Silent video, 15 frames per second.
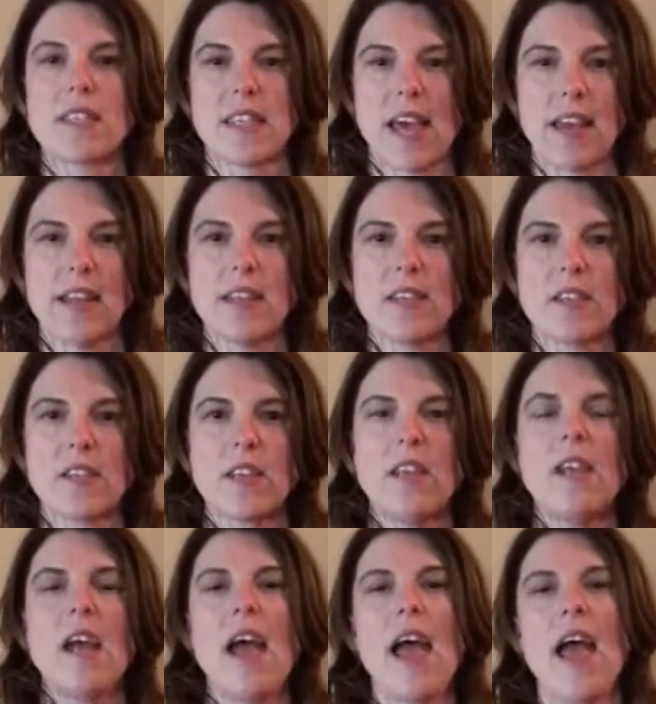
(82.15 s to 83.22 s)
Senate
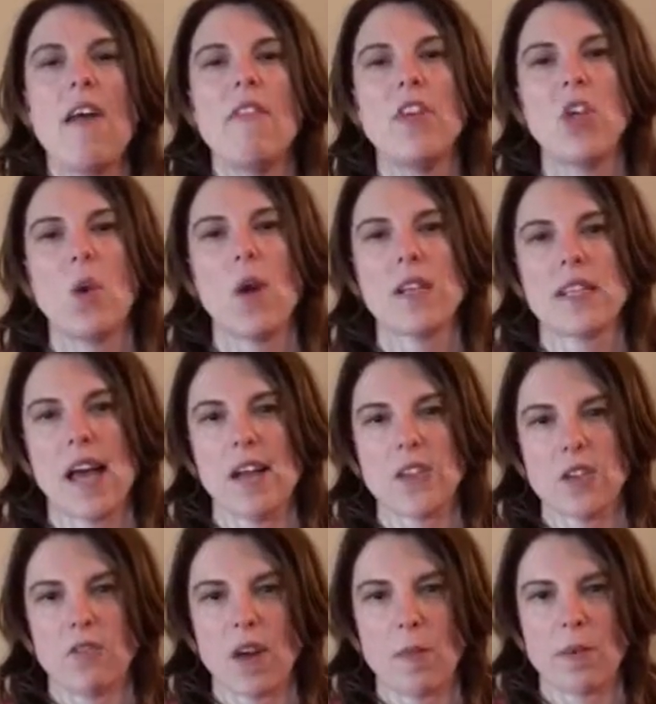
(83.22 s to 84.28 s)
and the U.S.
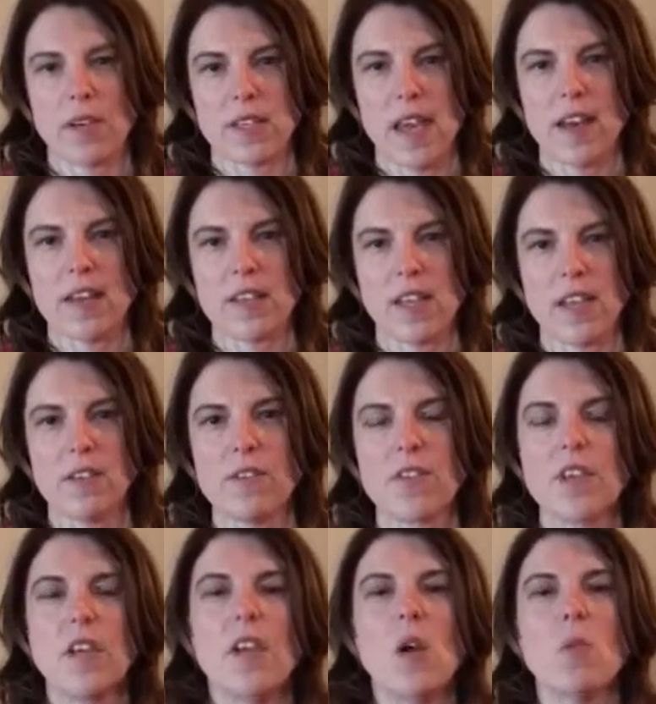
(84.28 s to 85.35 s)
House of Representatives.